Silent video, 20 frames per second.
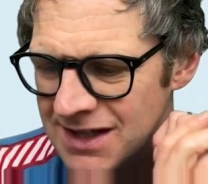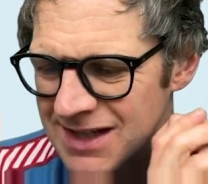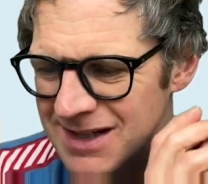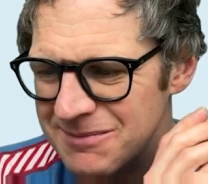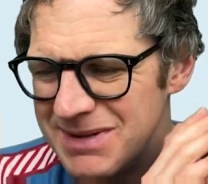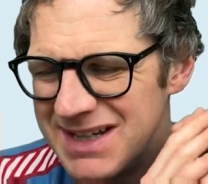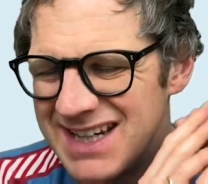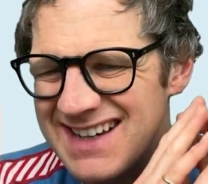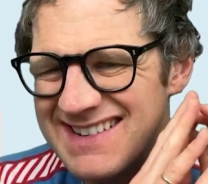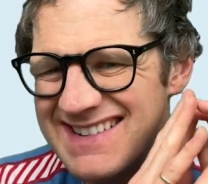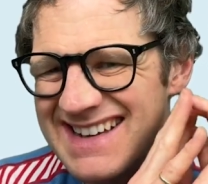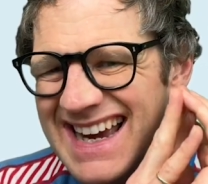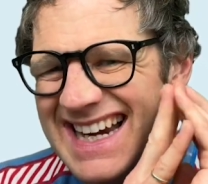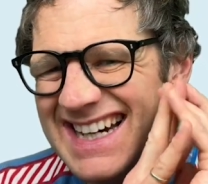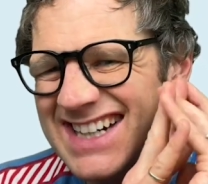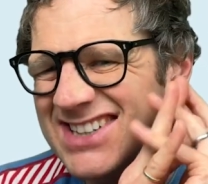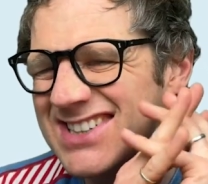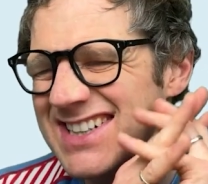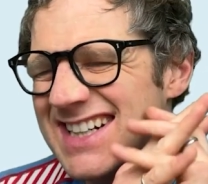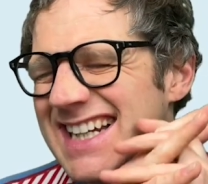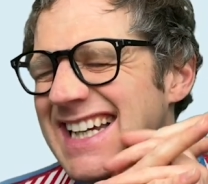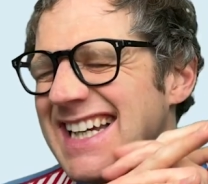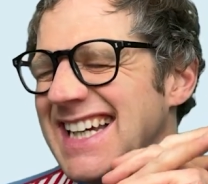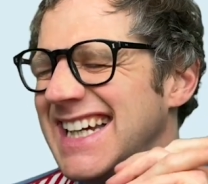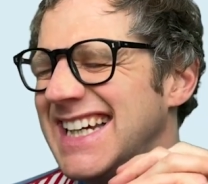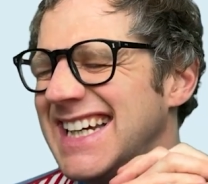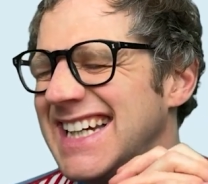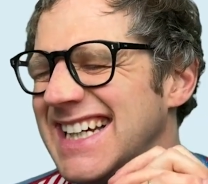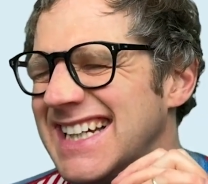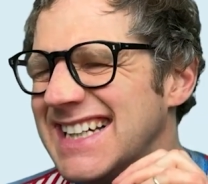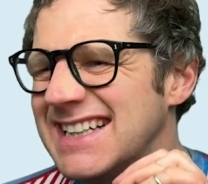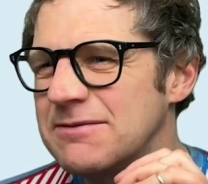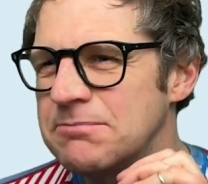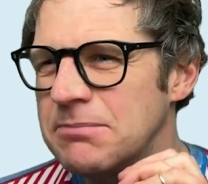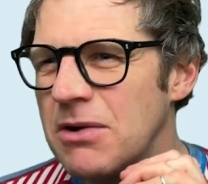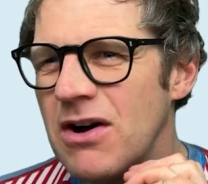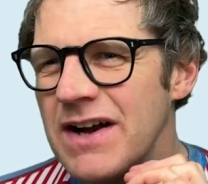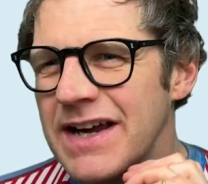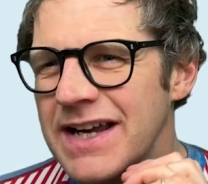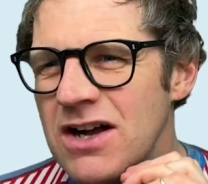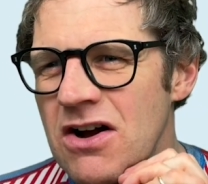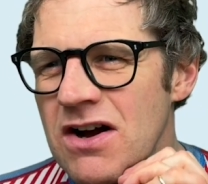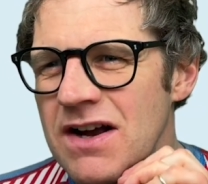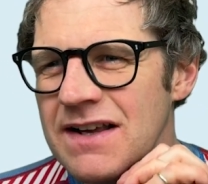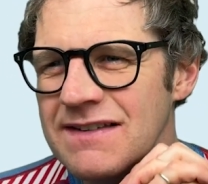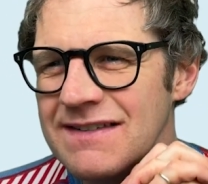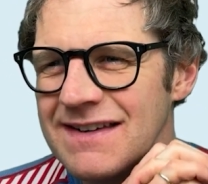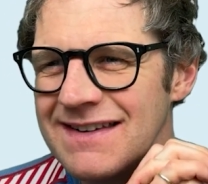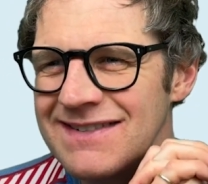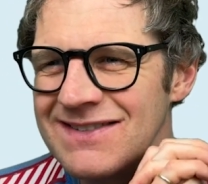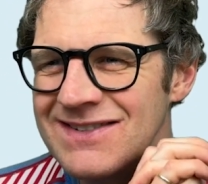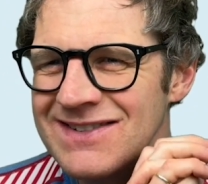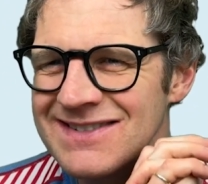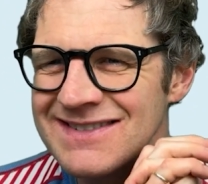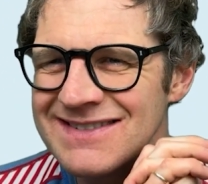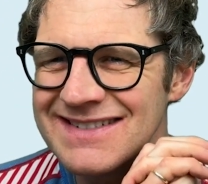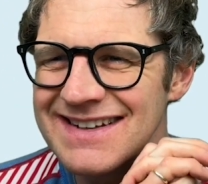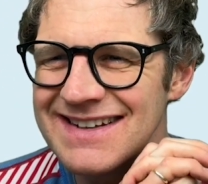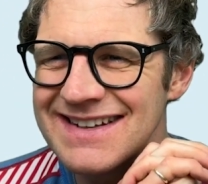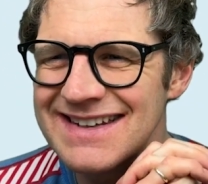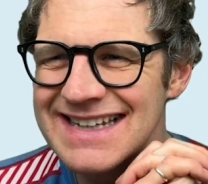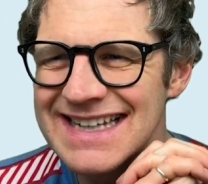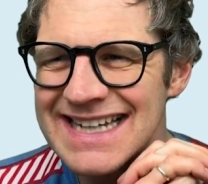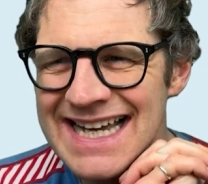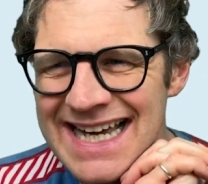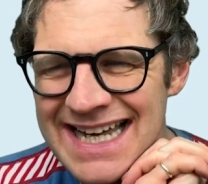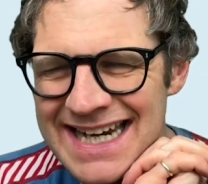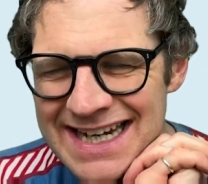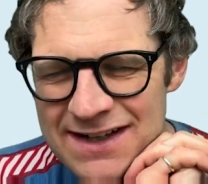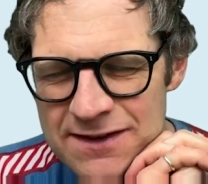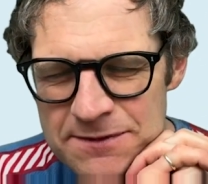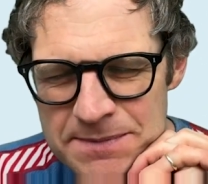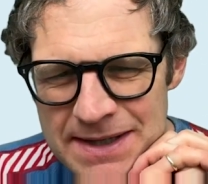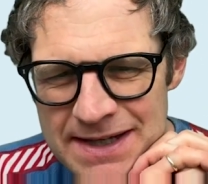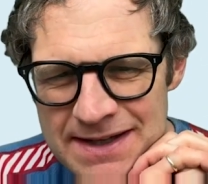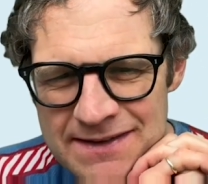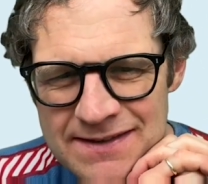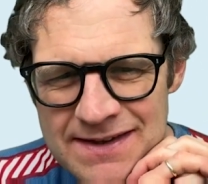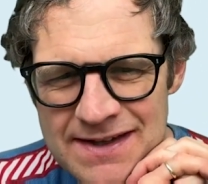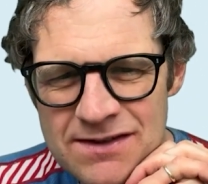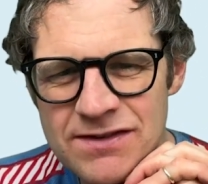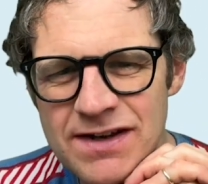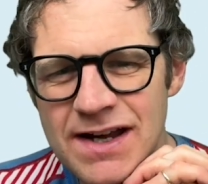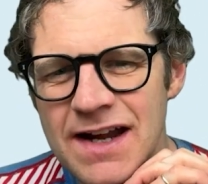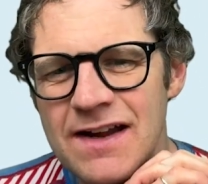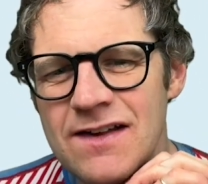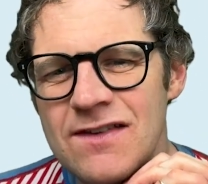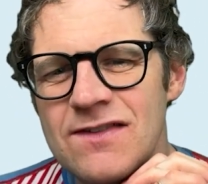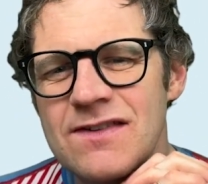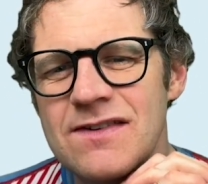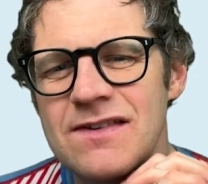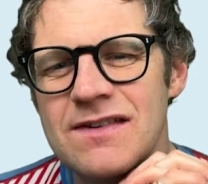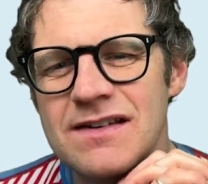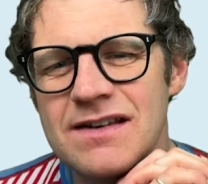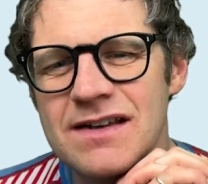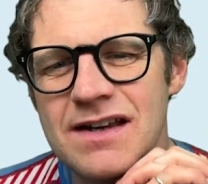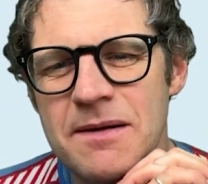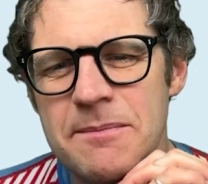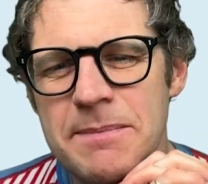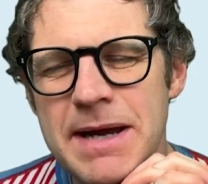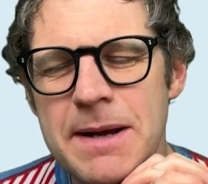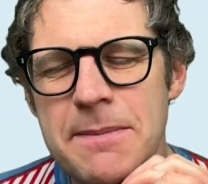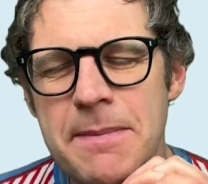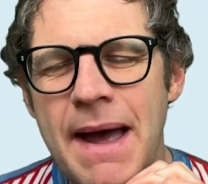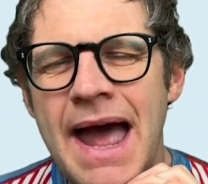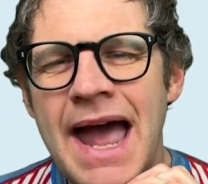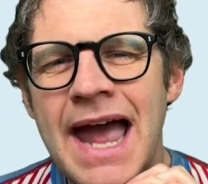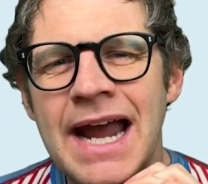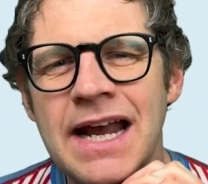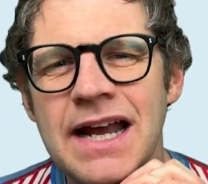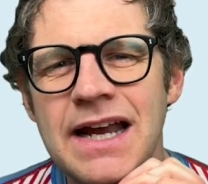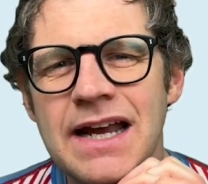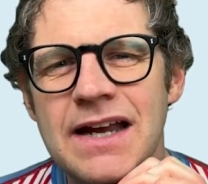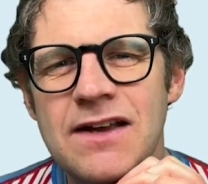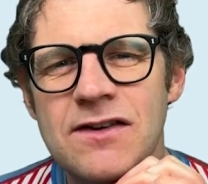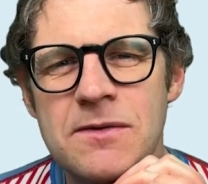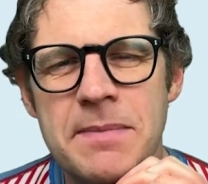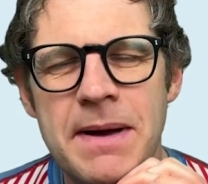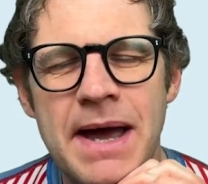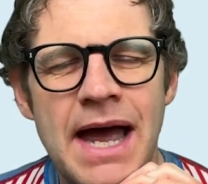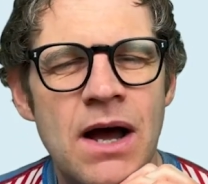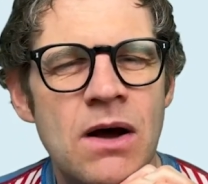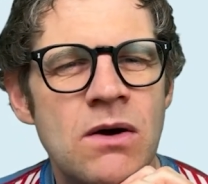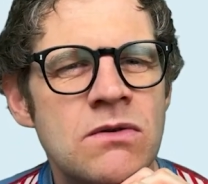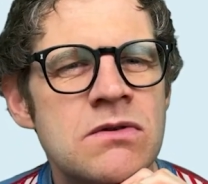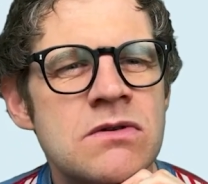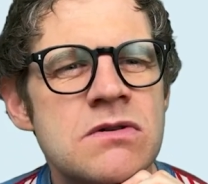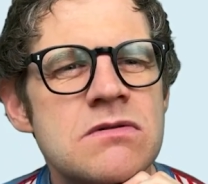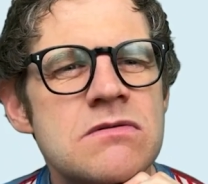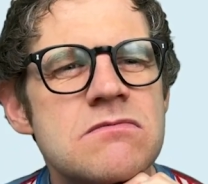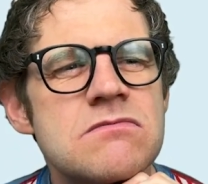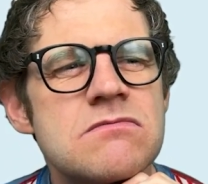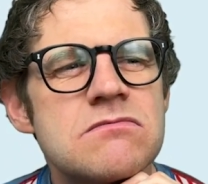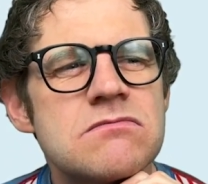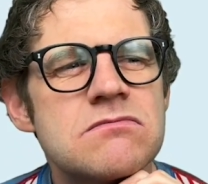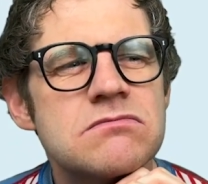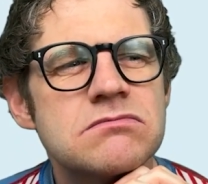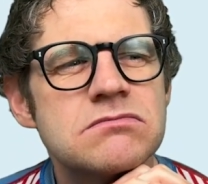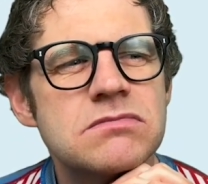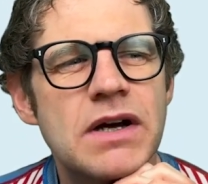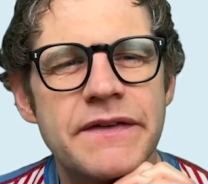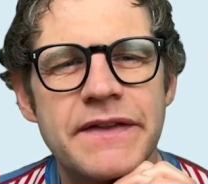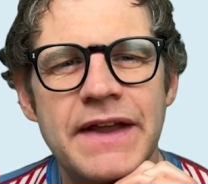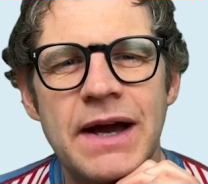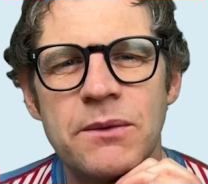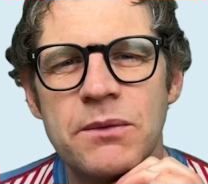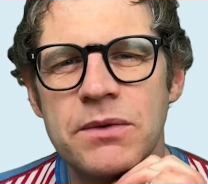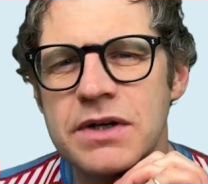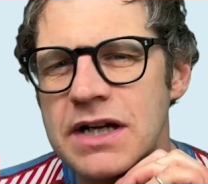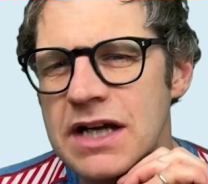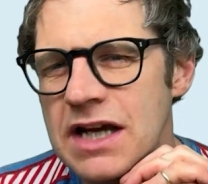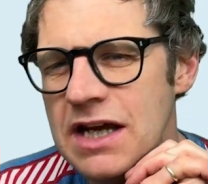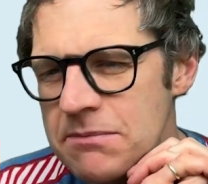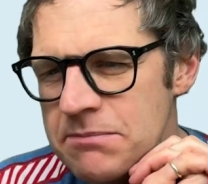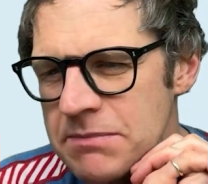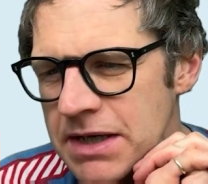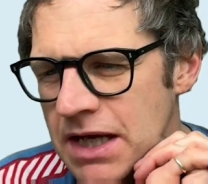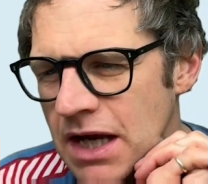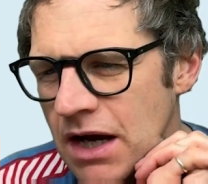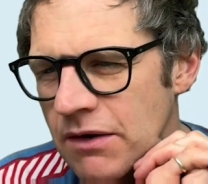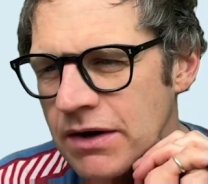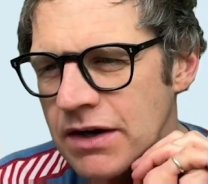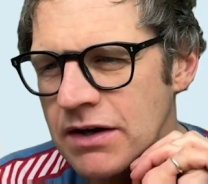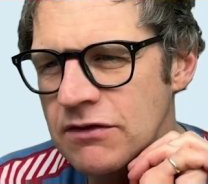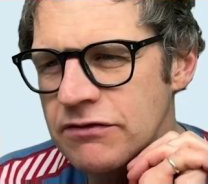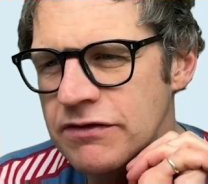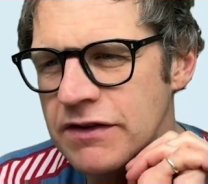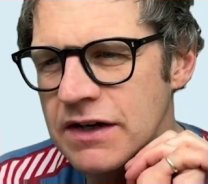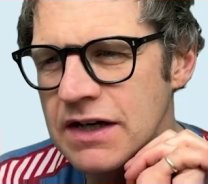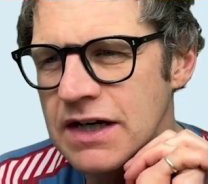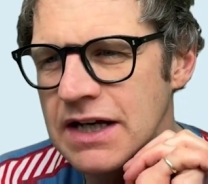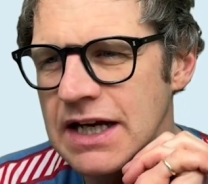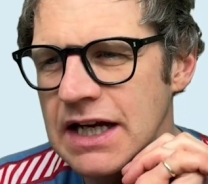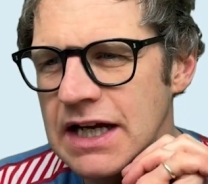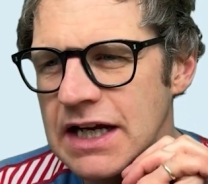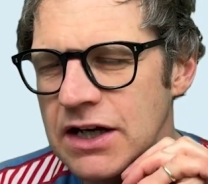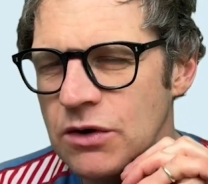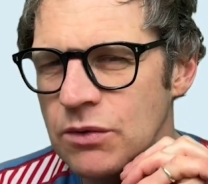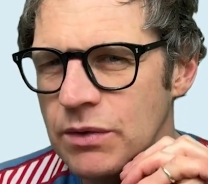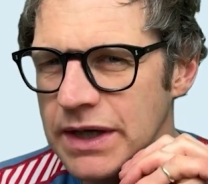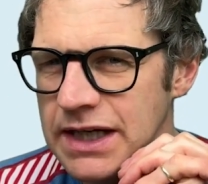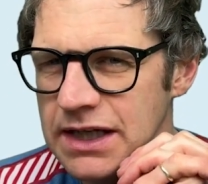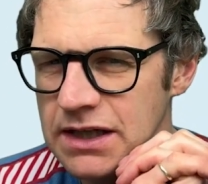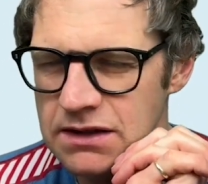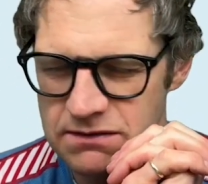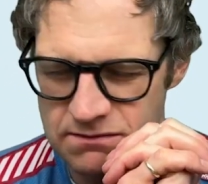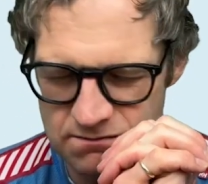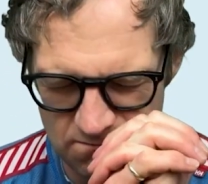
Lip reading: Because actually, buying ice is not that expensive. It's a big bag is £1, and that would keep me going for nearly a week.